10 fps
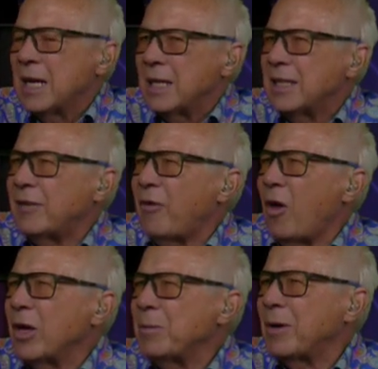You get
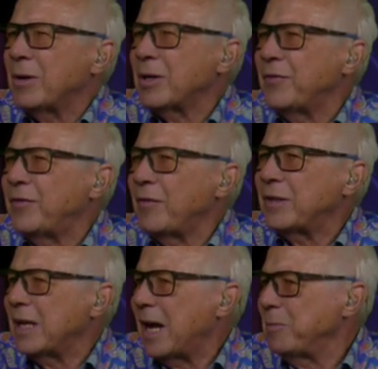volume out here at
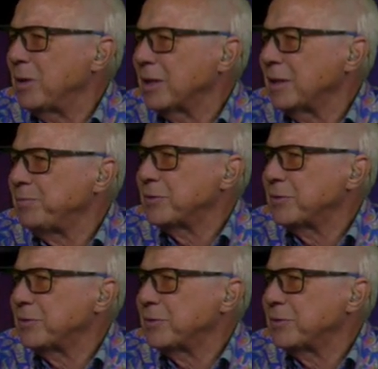59 million,